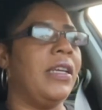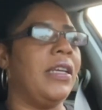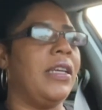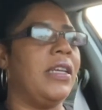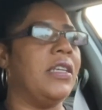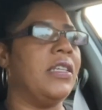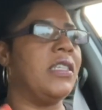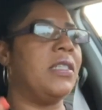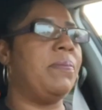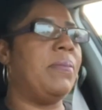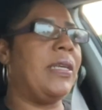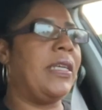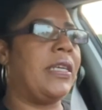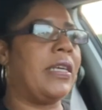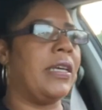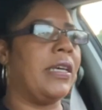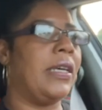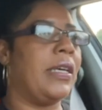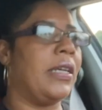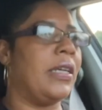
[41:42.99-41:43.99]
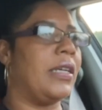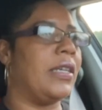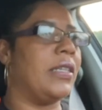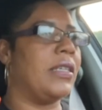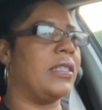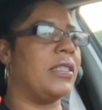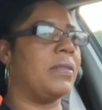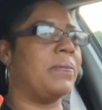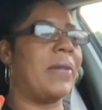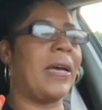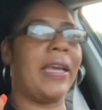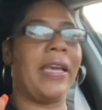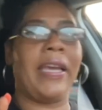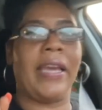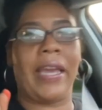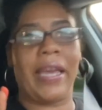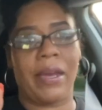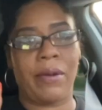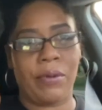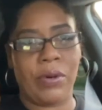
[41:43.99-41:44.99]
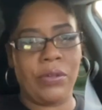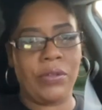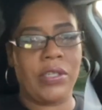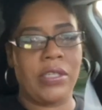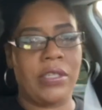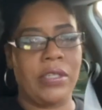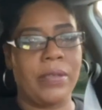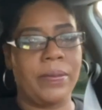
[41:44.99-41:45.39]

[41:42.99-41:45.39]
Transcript: is because my aunt had roaches.